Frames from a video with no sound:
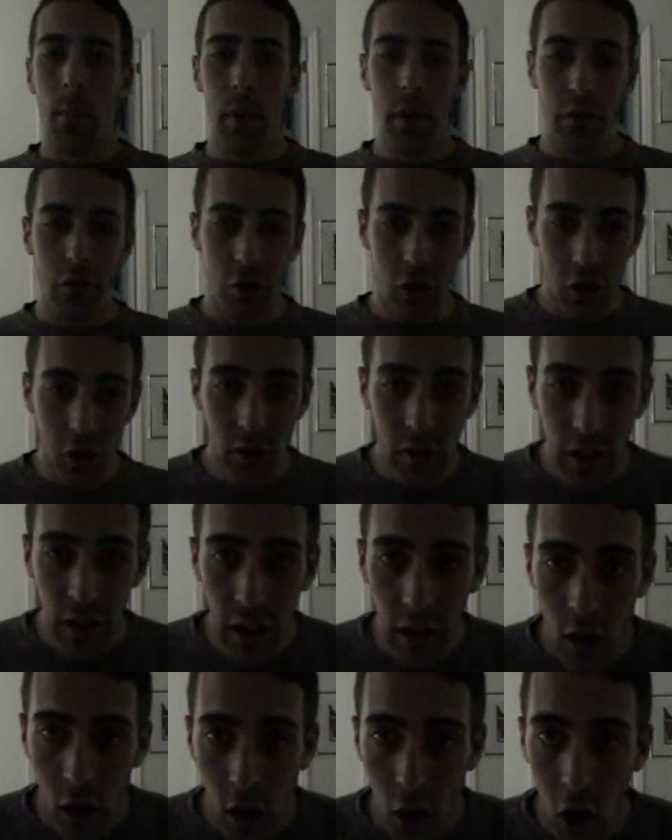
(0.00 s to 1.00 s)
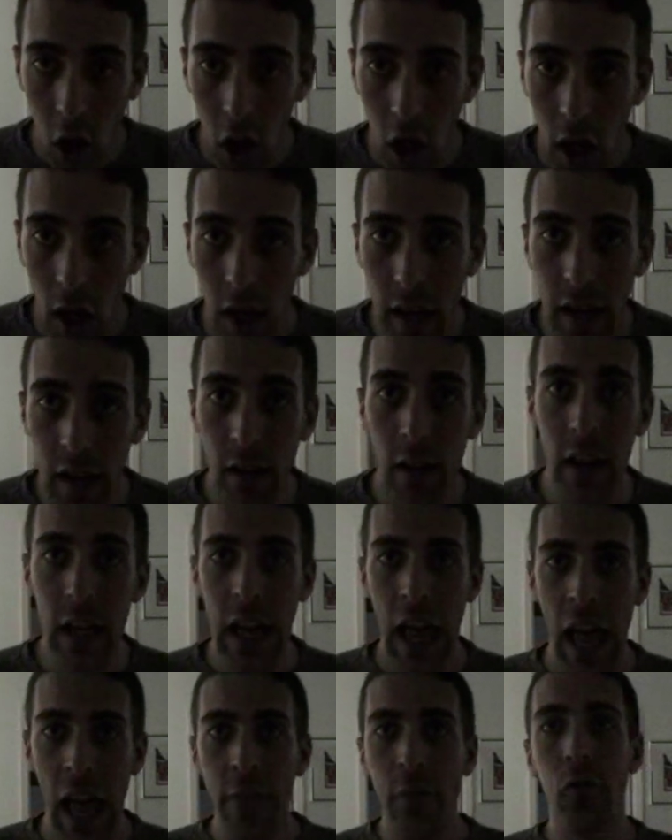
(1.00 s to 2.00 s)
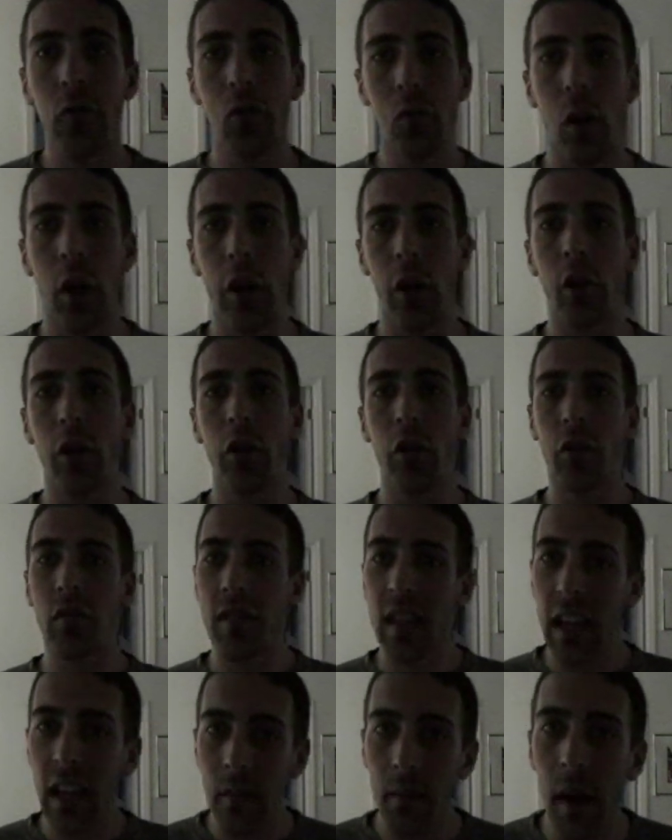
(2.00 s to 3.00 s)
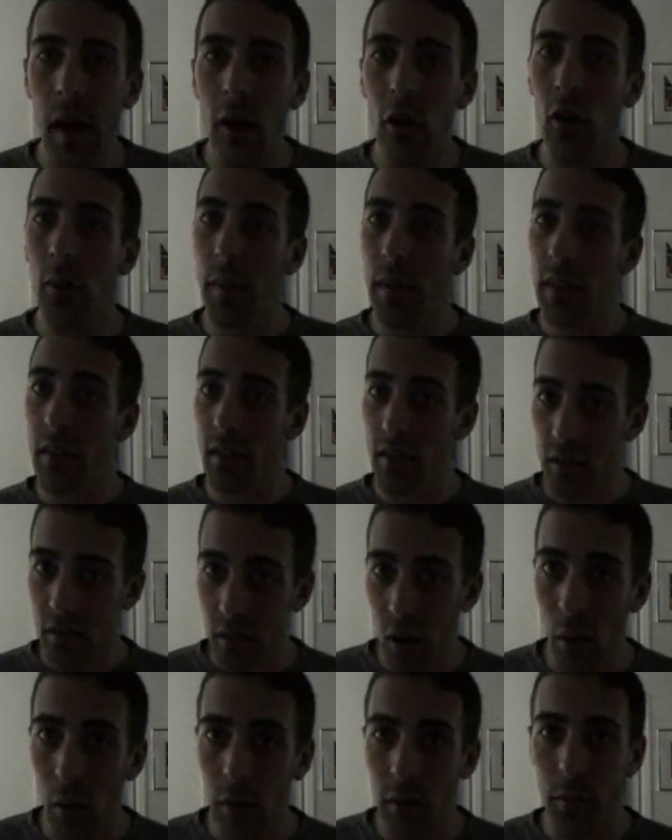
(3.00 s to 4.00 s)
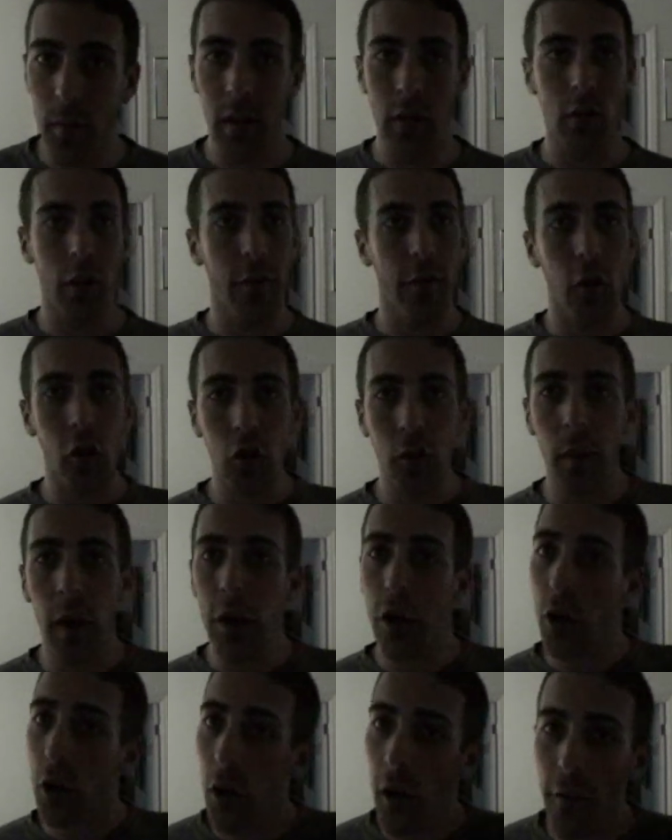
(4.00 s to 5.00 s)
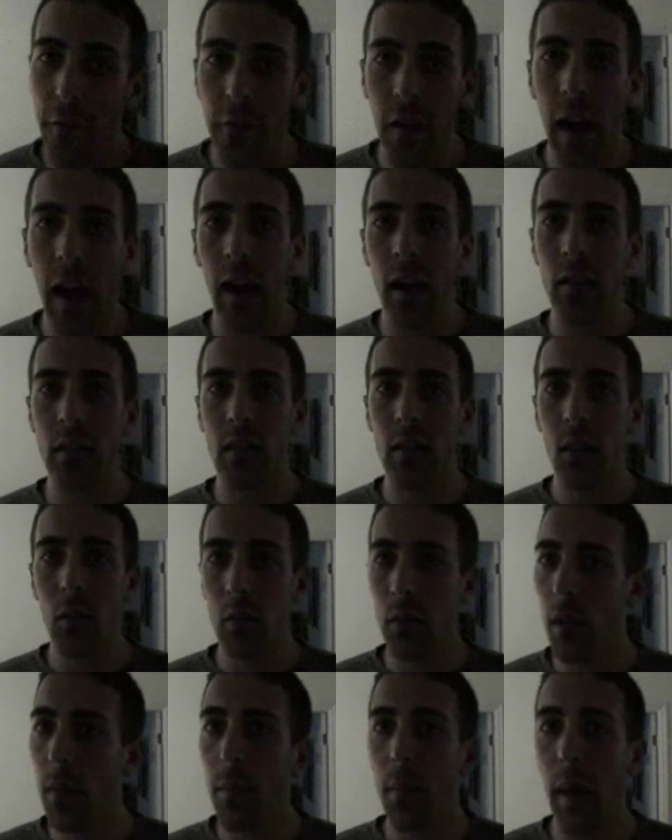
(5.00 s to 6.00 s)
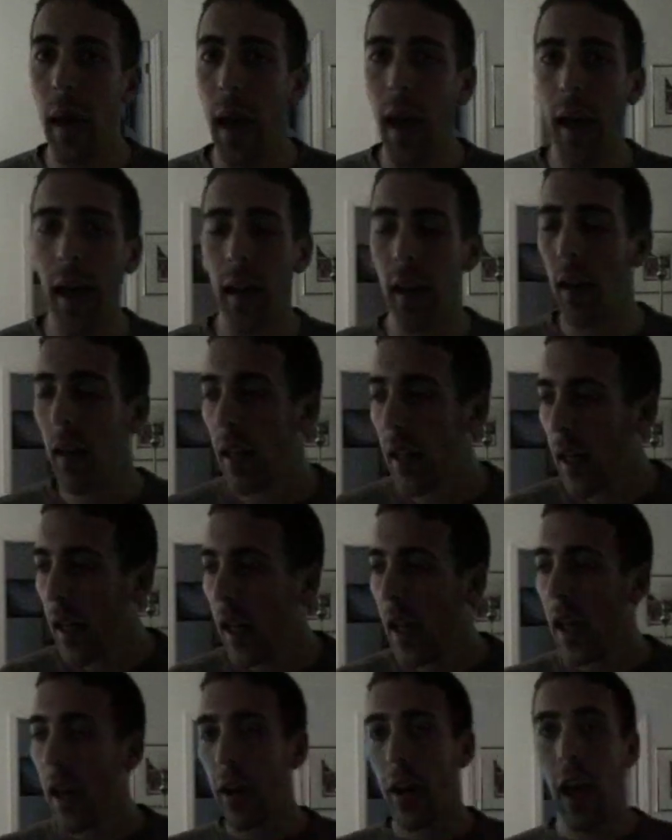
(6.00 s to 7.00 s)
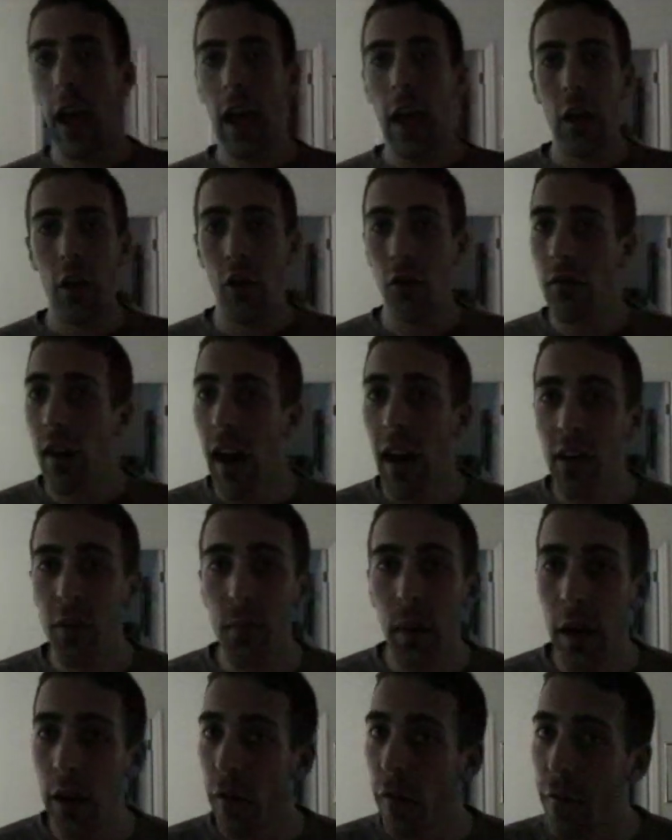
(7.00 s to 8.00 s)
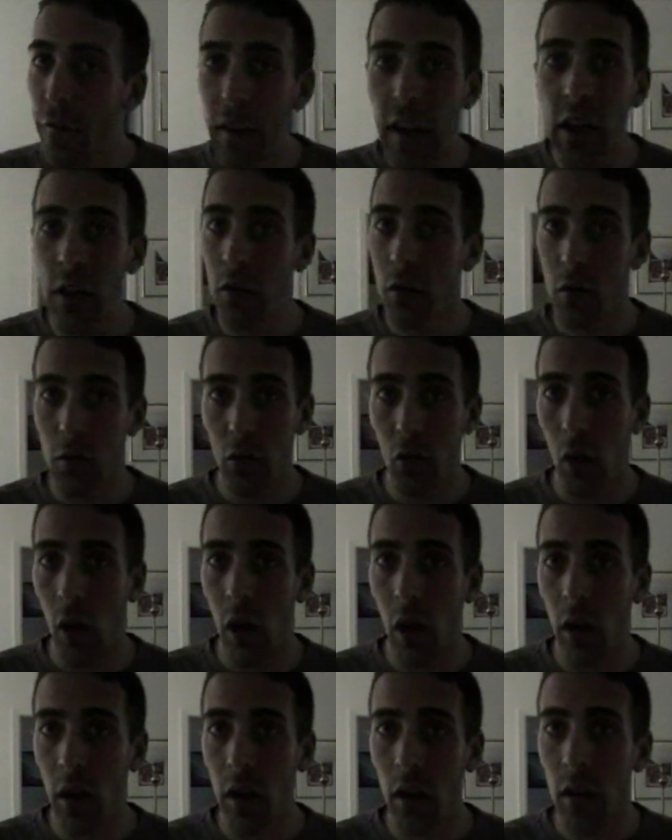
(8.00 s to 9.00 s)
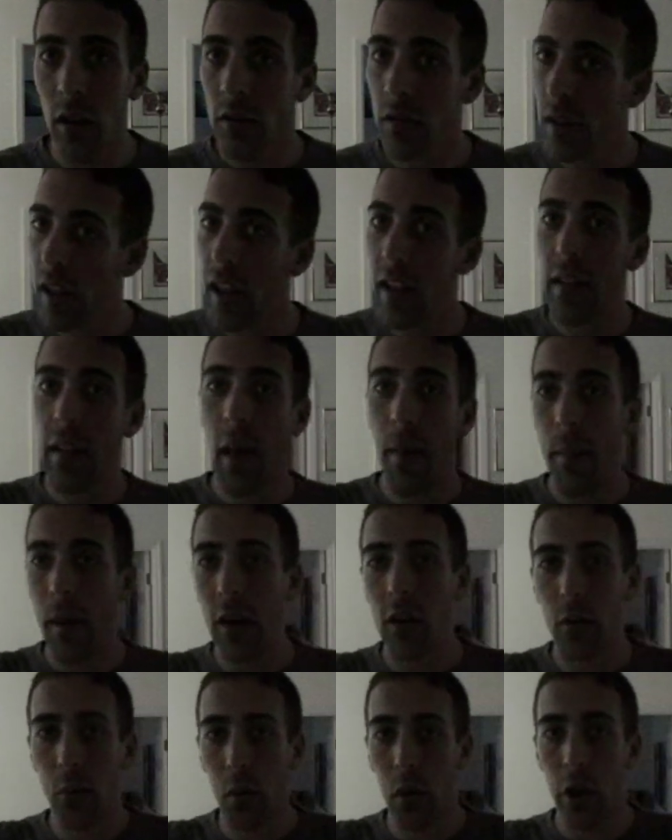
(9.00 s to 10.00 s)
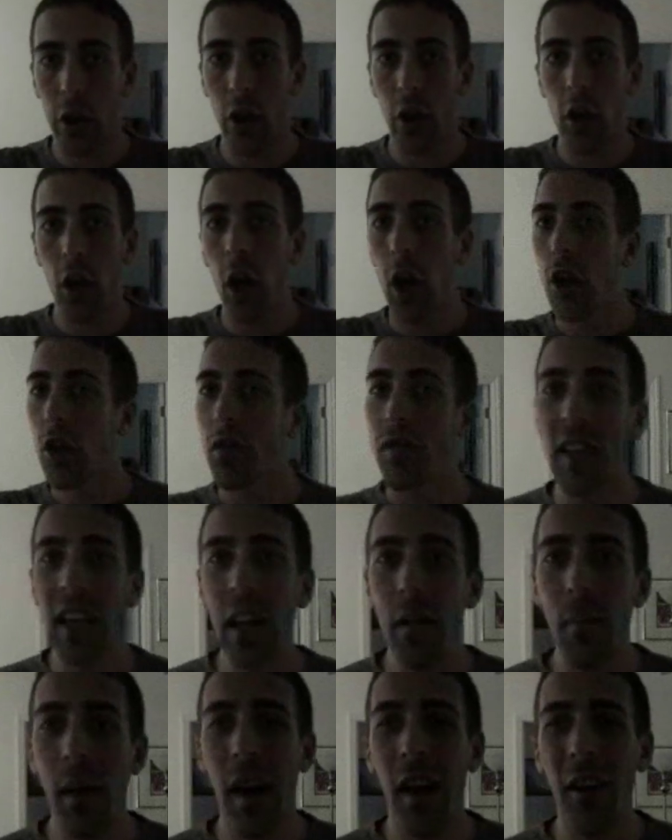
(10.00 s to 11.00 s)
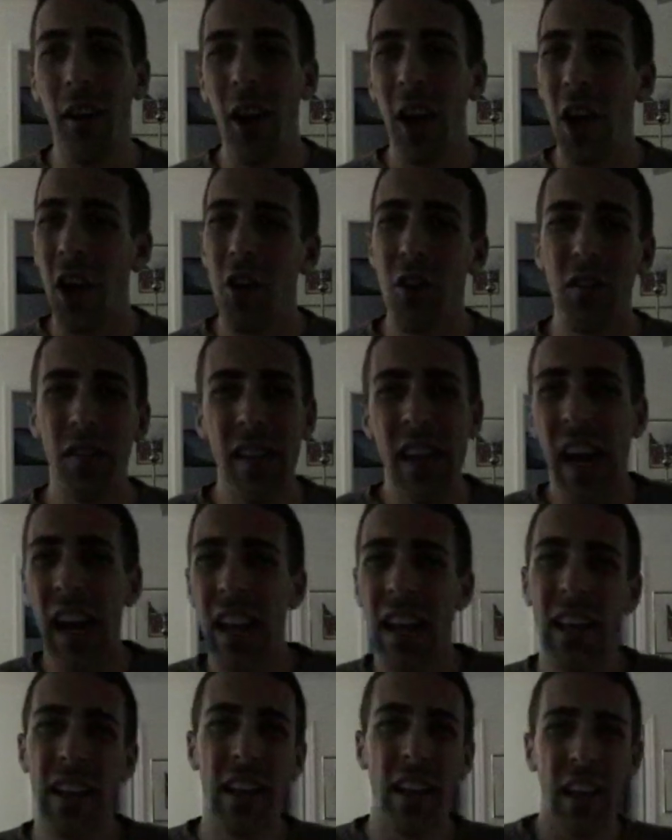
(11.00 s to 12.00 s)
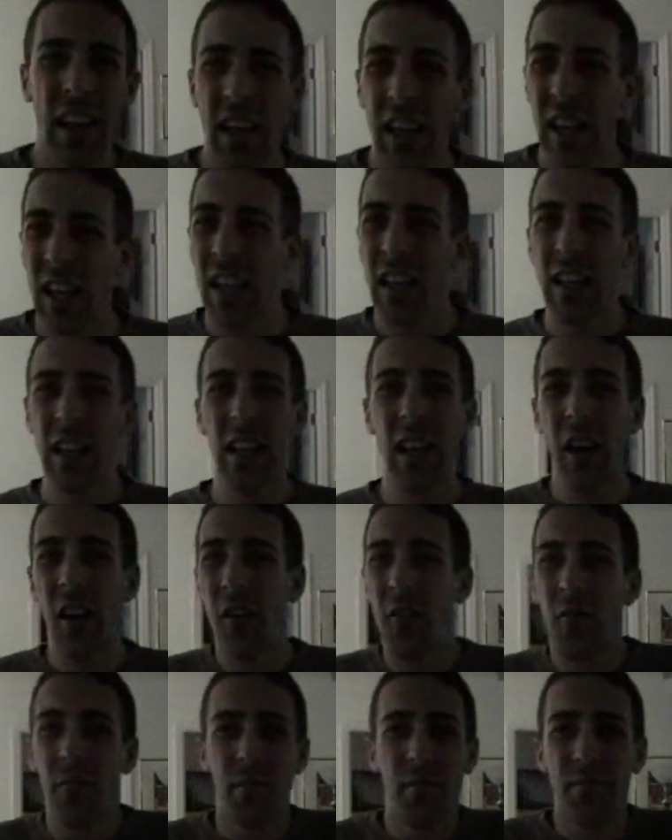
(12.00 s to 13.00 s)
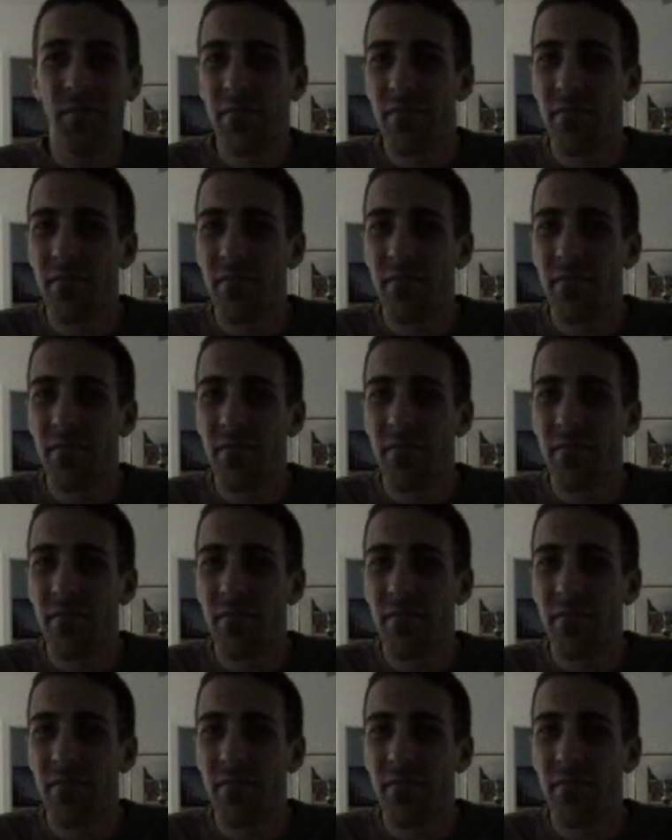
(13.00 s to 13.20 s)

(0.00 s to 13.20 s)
But generally, an average runner, your second mile will be the slowest, because your first mile, you go out fast with the pack. Okay, your last mile, you finish strong, so that mile's pretty good. Your second mile, you just kind of, in